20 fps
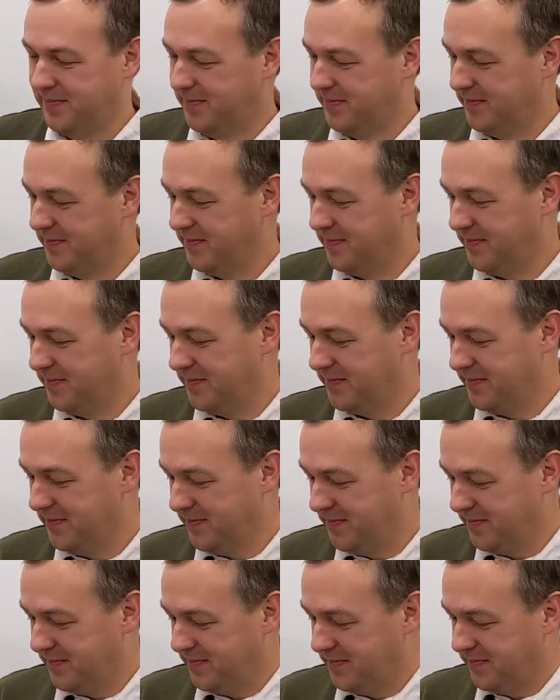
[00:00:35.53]

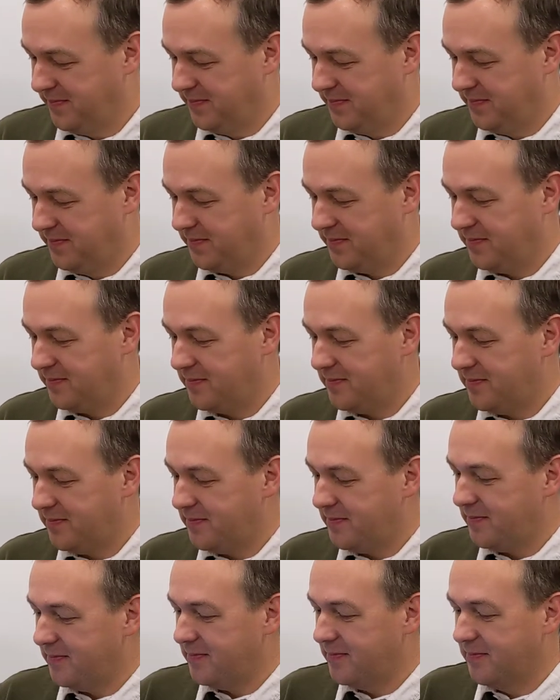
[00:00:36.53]

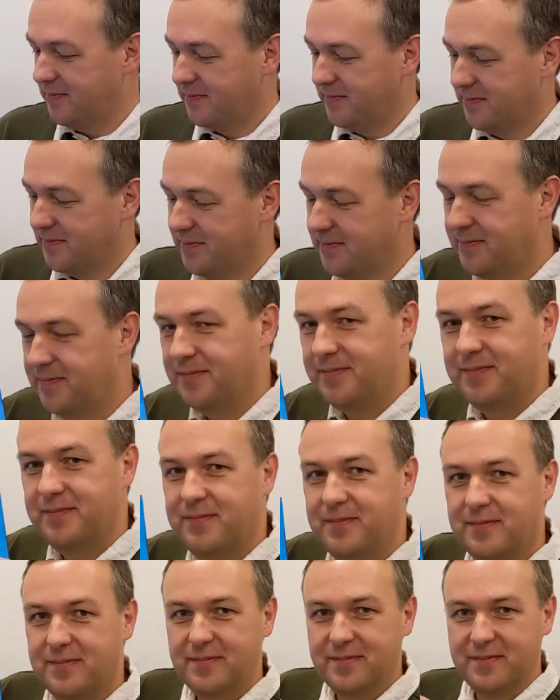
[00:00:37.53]

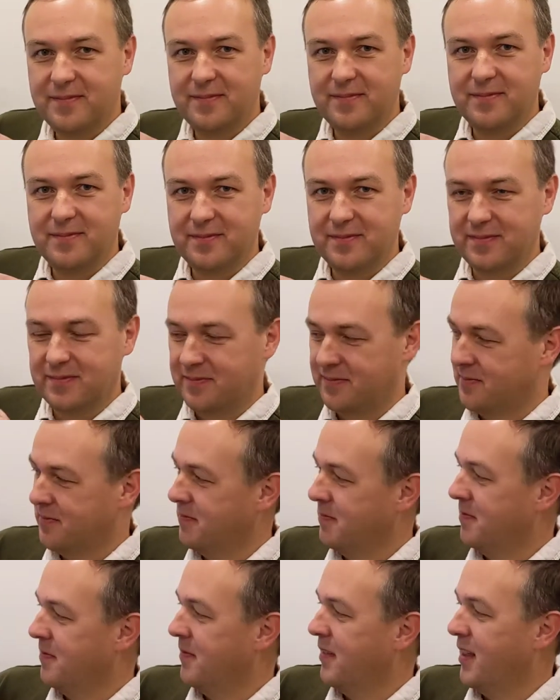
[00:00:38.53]

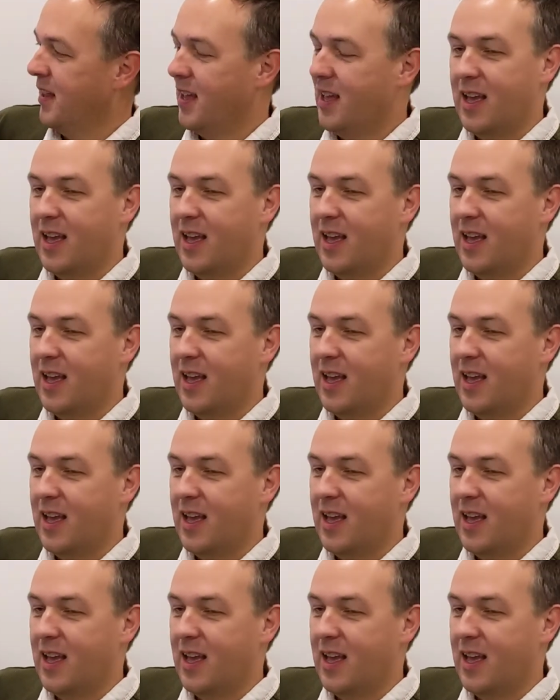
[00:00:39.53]
(no one is talking)